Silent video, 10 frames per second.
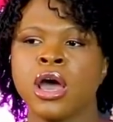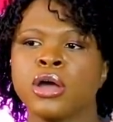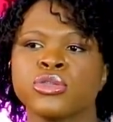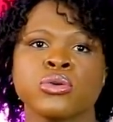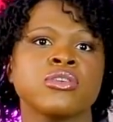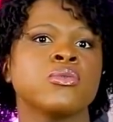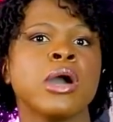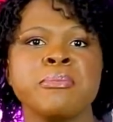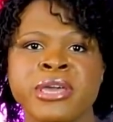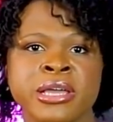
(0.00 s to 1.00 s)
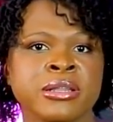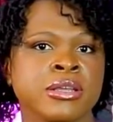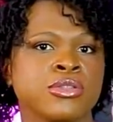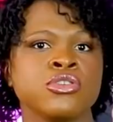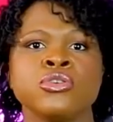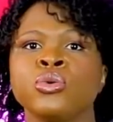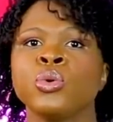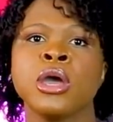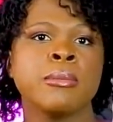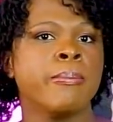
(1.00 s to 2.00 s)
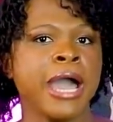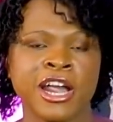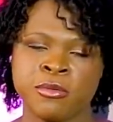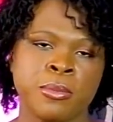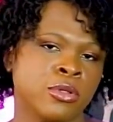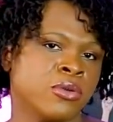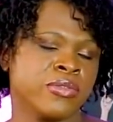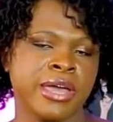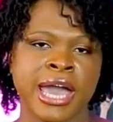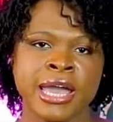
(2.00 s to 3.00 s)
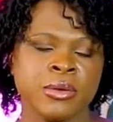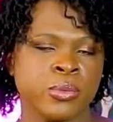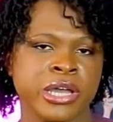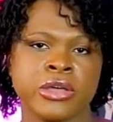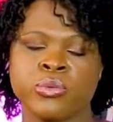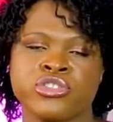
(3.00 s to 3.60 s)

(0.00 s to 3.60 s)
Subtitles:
a sort of weapon to bash people over the head with,